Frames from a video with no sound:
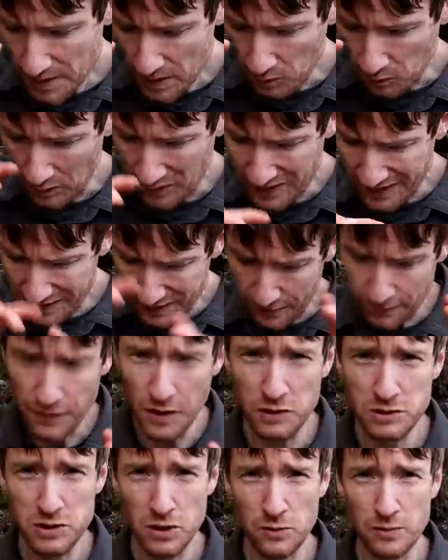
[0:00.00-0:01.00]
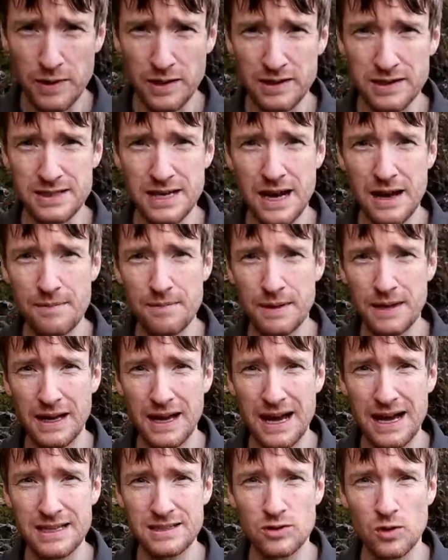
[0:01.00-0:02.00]
and within the PhotoPills app it
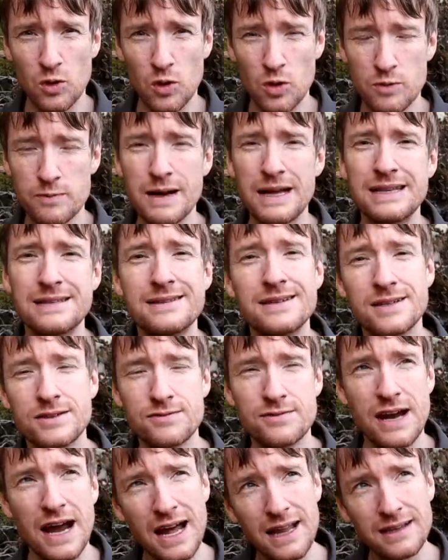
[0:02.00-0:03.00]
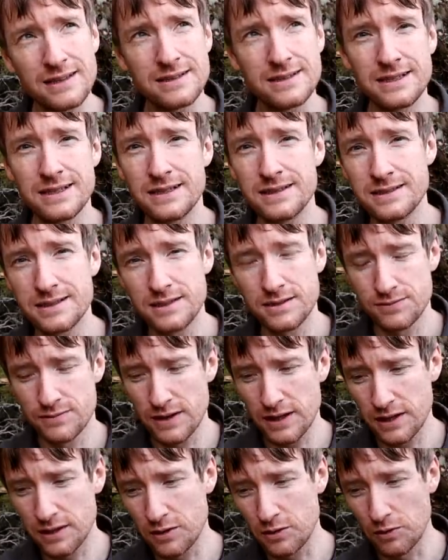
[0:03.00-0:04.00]
has augmented reality, and it's this
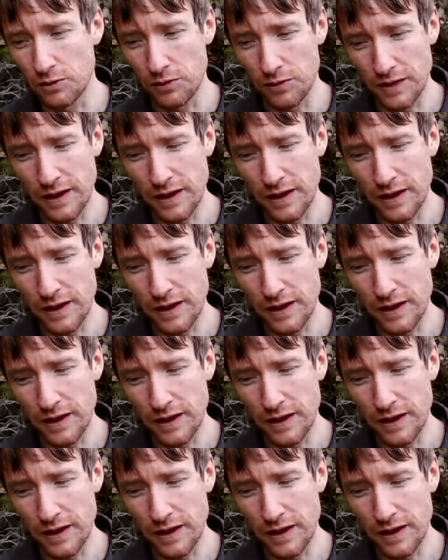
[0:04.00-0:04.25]
really cool